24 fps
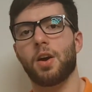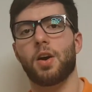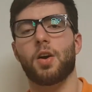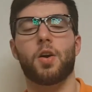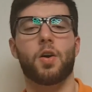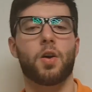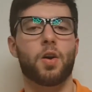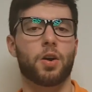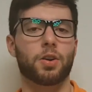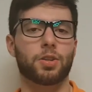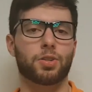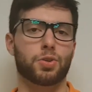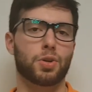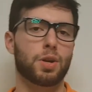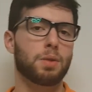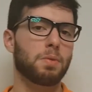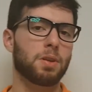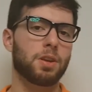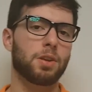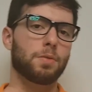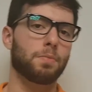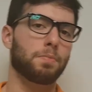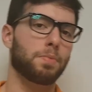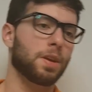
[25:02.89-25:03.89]
or
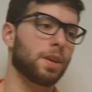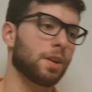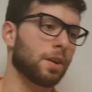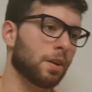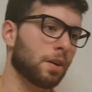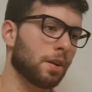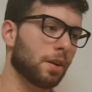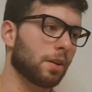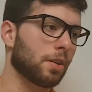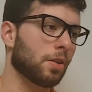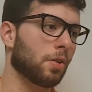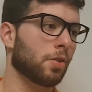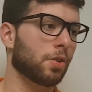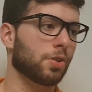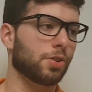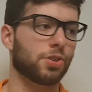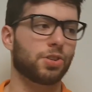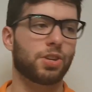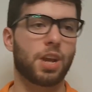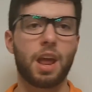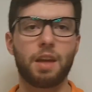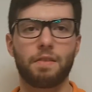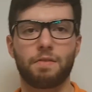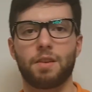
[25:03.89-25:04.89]
trimming your beard, or
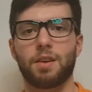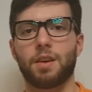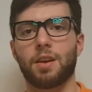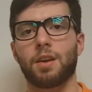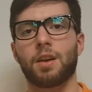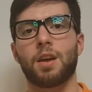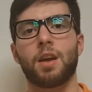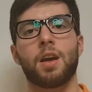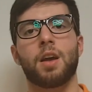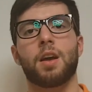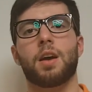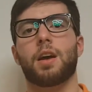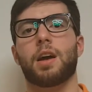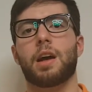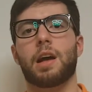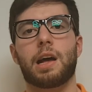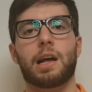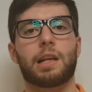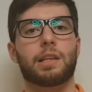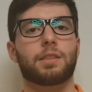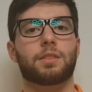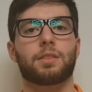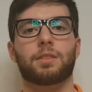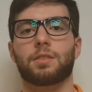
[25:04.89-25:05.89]
shaving,
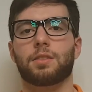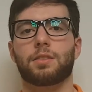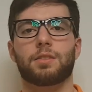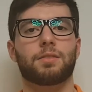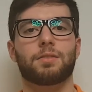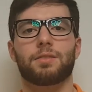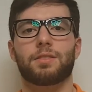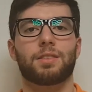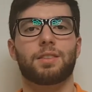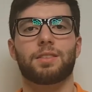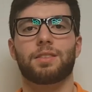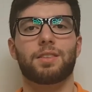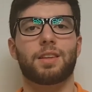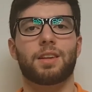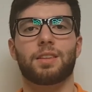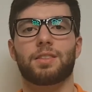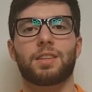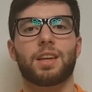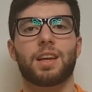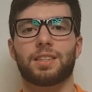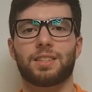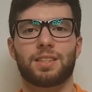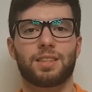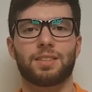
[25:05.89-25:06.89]
that
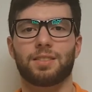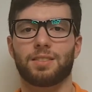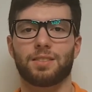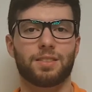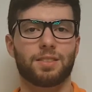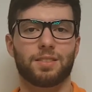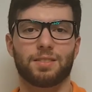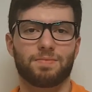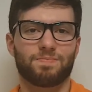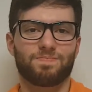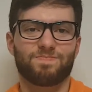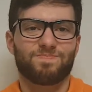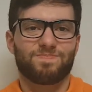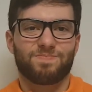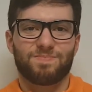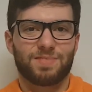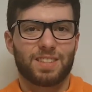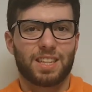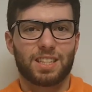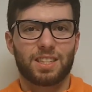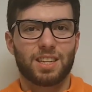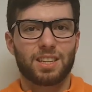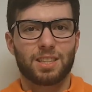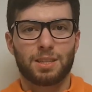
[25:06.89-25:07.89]
doesn't
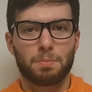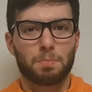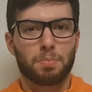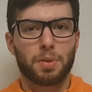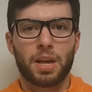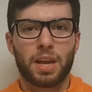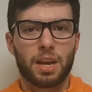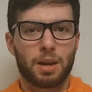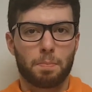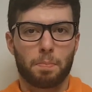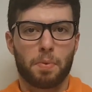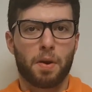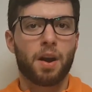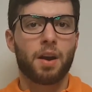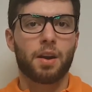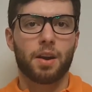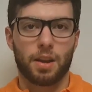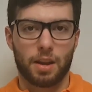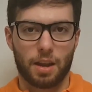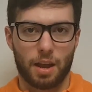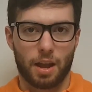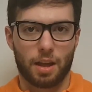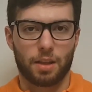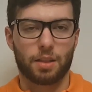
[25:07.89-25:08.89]
play any part
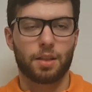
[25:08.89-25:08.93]
in that.